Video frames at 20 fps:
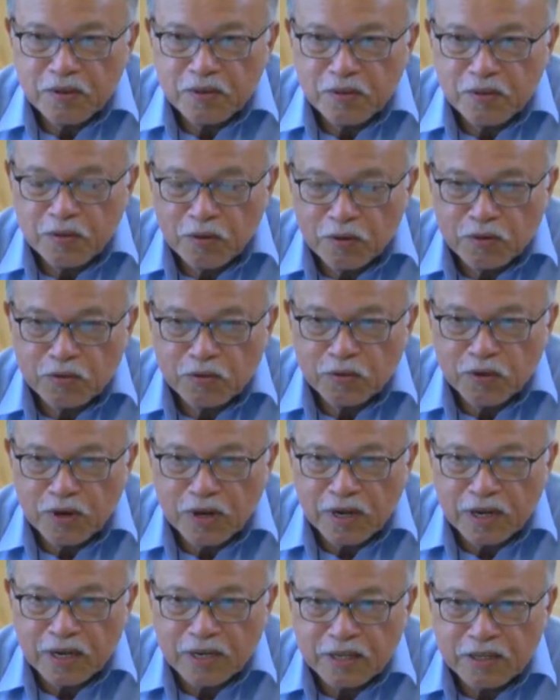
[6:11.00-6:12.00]
those who
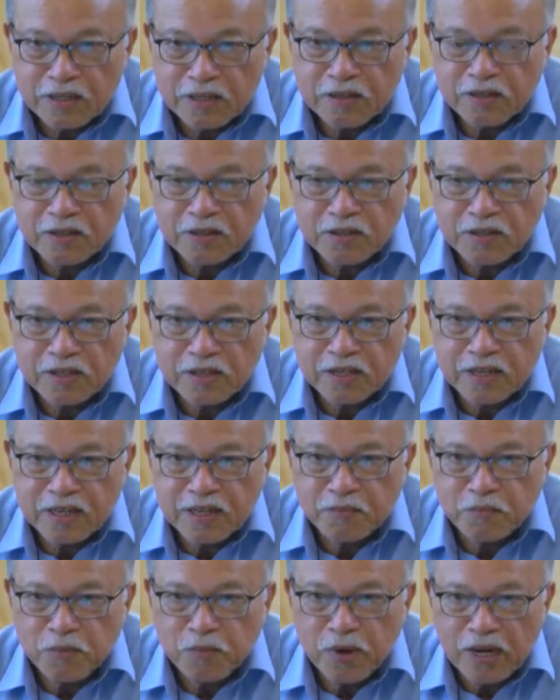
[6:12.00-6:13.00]
are interested
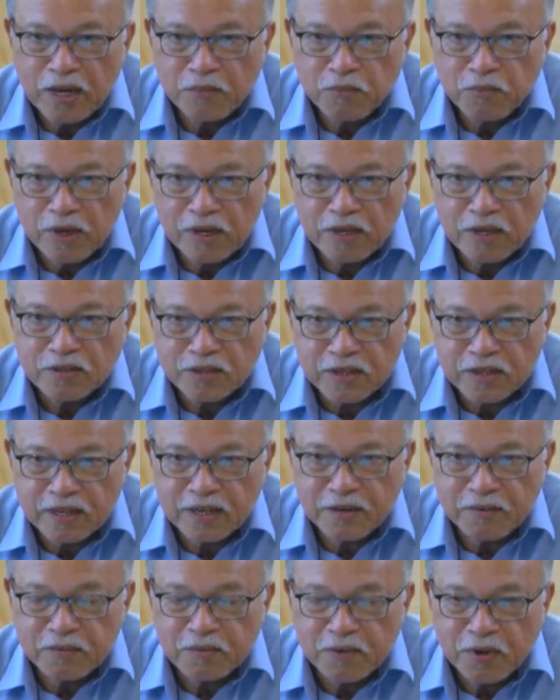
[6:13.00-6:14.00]
in Malay
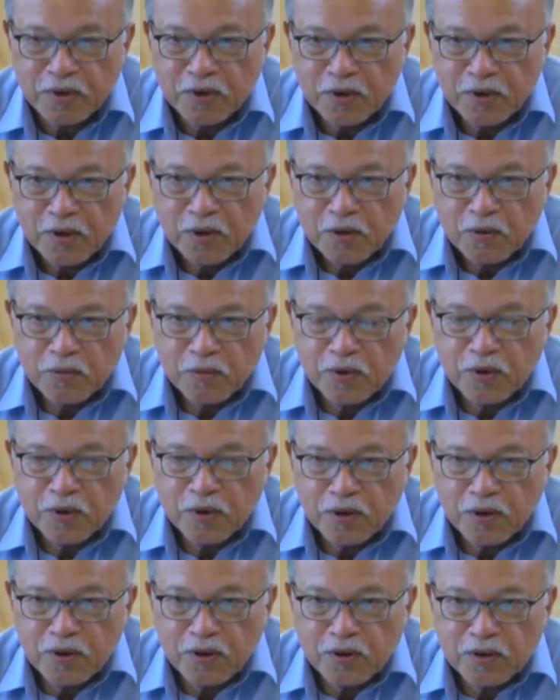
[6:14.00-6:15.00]
manuscript
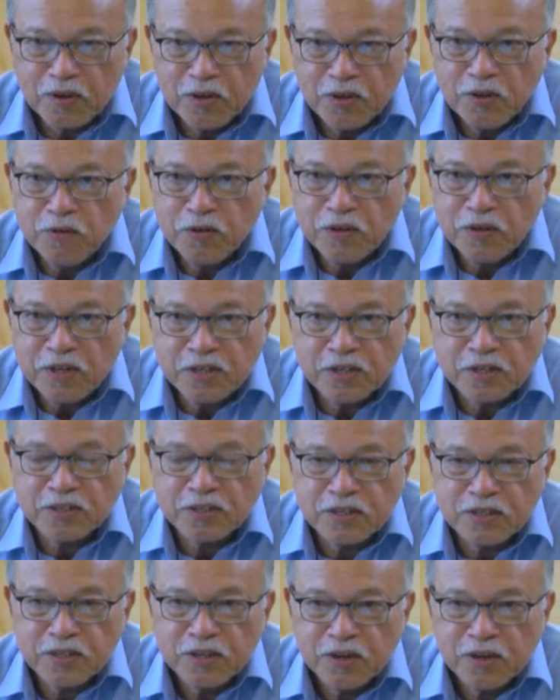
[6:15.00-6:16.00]
were
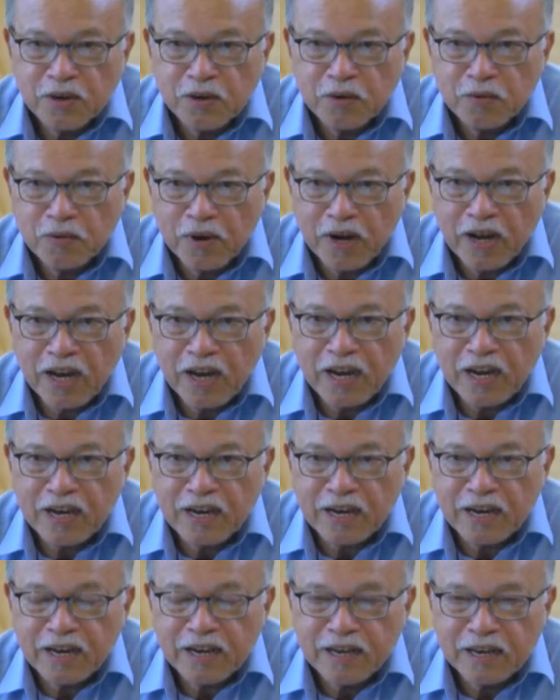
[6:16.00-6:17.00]
curious, what
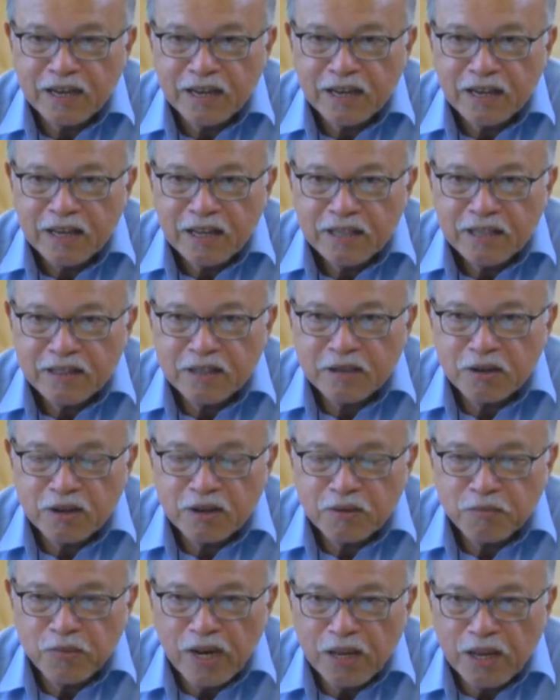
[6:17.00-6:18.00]
are the
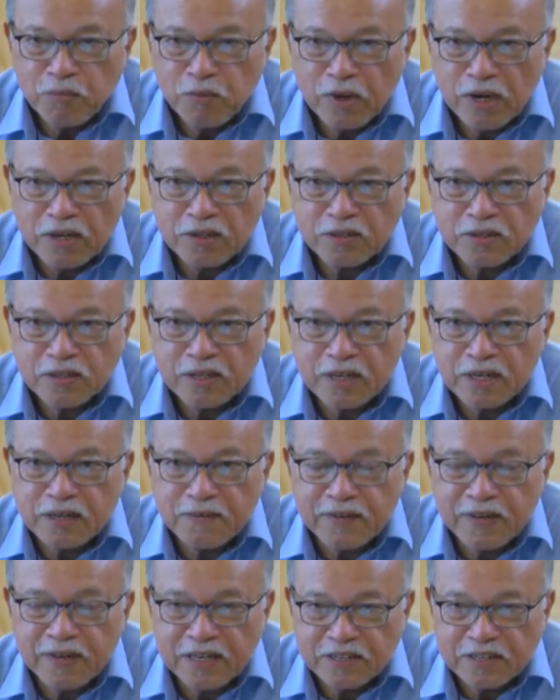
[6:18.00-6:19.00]
Malay manuscript
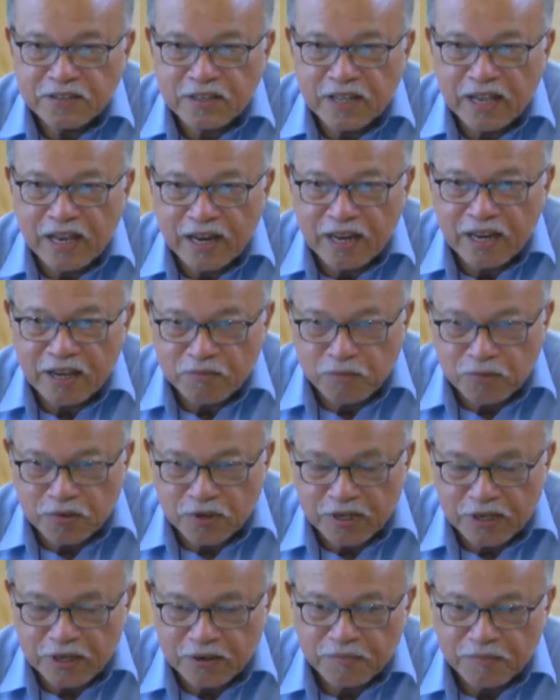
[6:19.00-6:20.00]
in ISTAC
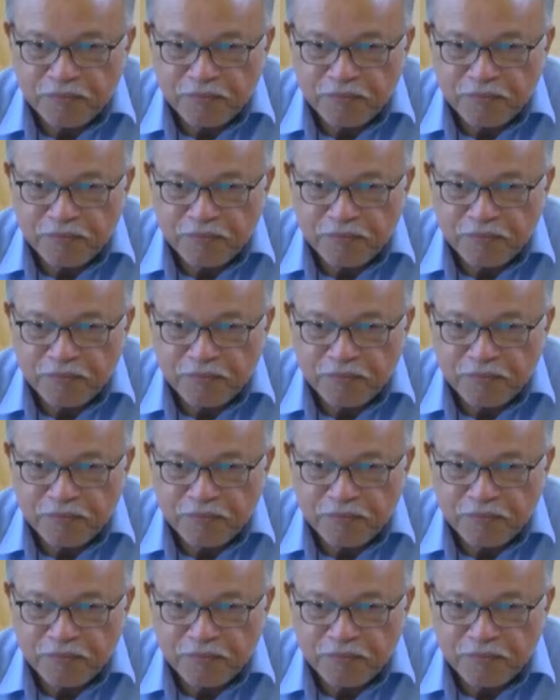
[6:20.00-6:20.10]
Library?